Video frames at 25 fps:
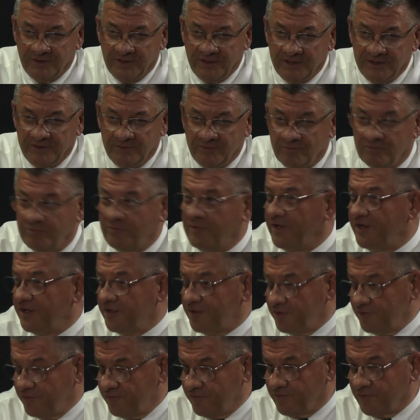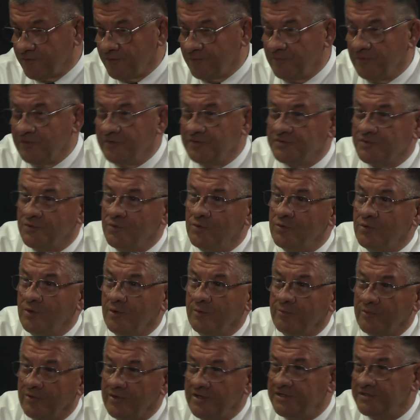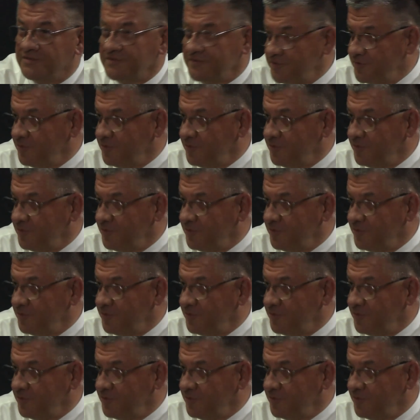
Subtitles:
And thank you for the school corporation.